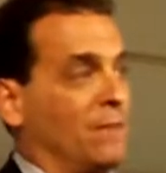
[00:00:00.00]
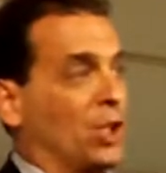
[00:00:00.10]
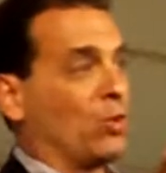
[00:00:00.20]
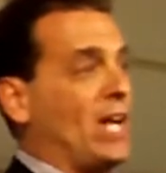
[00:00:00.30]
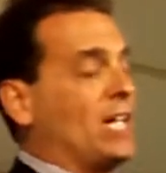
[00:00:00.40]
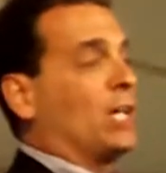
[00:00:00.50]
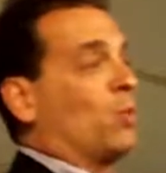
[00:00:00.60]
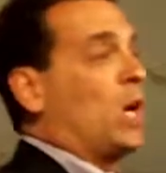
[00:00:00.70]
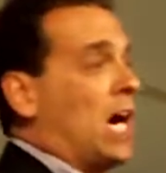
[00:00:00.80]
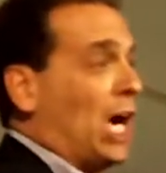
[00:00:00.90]
the great
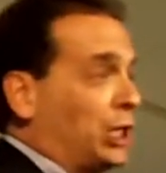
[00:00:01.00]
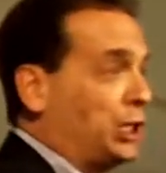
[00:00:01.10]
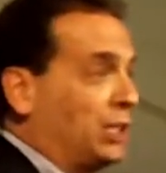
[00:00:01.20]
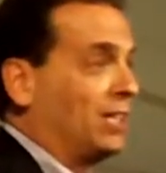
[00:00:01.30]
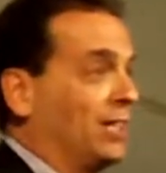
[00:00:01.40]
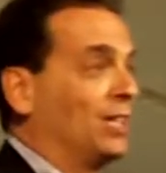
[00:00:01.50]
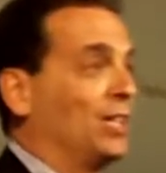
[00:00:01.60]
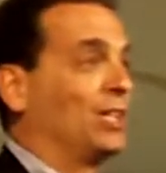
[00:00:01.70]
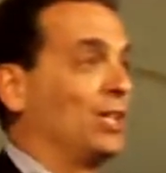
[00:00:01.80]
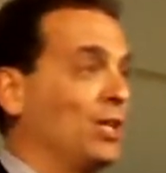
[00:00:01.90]
unwashed
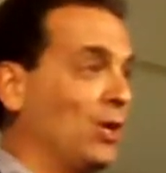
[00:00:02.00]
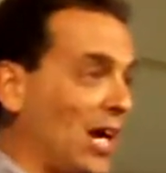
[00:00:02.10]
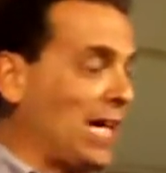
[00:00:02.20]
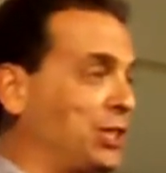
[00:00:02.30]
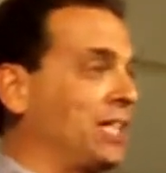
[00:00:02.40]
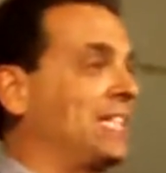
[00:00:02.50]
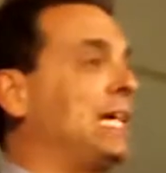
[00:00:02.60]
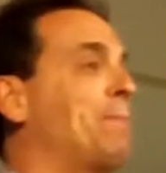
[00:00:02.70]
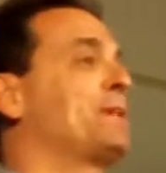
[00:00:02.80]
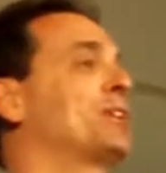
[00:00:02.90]
who are actually
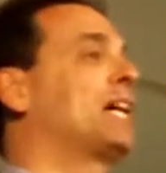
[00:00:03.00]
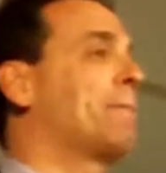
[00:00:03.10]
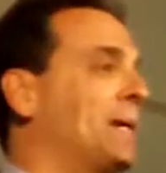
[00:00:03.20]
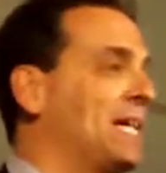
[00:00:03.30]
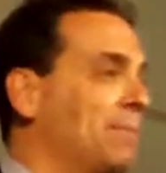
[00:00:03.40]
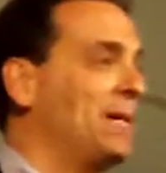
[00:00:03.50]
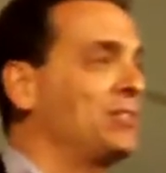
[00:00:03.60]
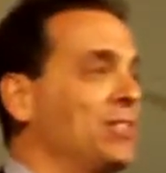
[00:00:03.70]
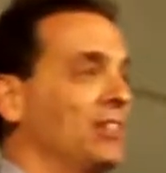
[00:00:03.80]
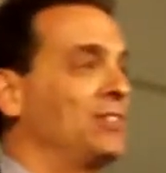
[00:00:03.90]
keeping your company in
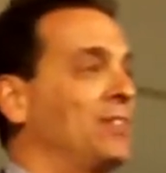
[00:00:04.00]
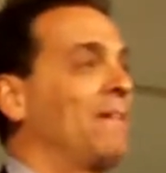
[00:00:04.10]
business.